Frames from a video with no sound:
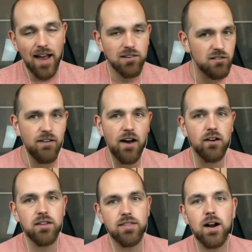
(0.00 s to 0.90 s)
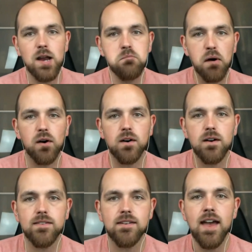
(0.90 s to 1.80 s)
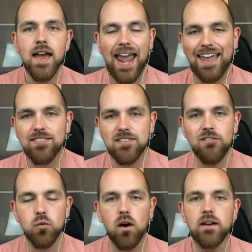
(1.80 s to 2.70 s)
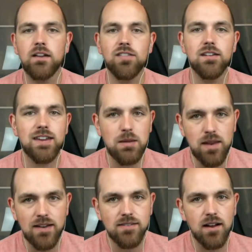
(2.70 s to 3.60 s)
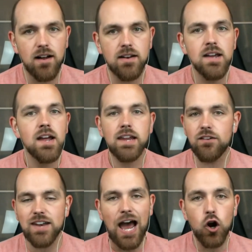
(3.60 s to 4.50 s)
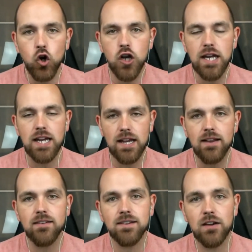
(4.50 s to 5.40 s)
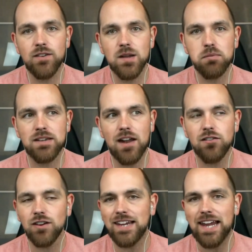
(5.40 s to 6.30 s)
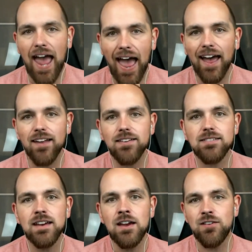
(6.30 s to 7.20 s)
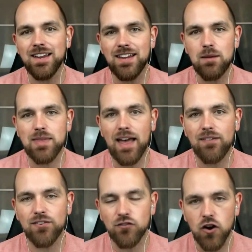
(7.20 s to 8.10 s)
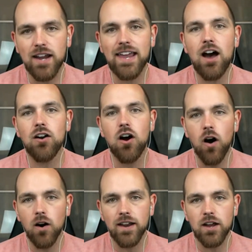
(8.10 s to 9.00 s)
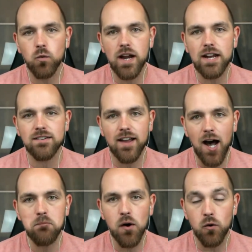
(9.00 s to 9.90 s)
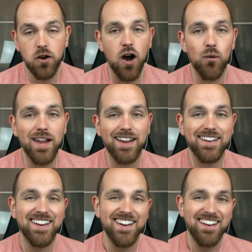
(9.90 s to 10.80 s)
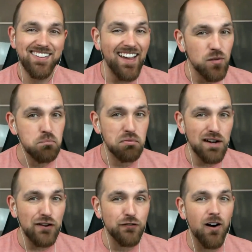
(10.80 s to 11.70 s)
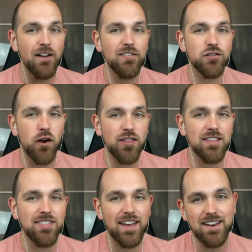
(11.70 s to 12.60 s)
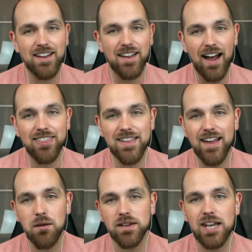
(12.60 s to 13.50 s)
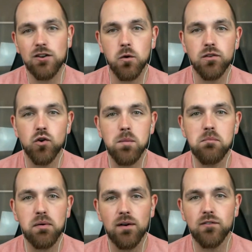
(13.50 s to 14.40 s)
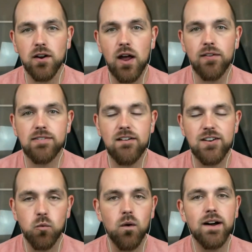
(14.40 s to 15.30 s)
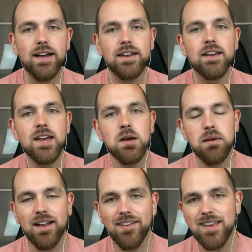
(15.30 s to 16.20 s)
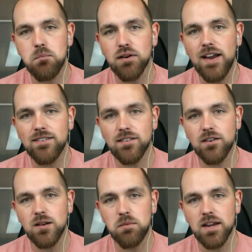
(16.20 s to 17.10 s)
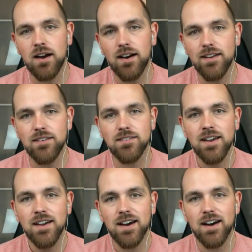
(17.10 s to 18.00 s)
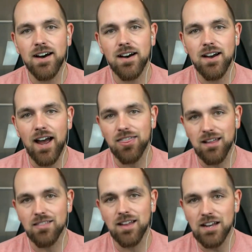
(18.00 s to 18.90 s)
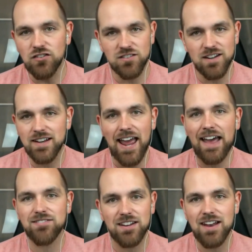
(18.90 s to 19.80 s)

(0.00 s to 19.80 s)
actually value there in Burns at 7-1. Given the team that he's on, given how good he is, given the potential he has, if he can keep that strikeout, hard hit rate combo going, that's pretty fun. So I think that I'm leaning towards Corbin Burns right now at 7-1 because that price is good, because I think that he's just a nasty,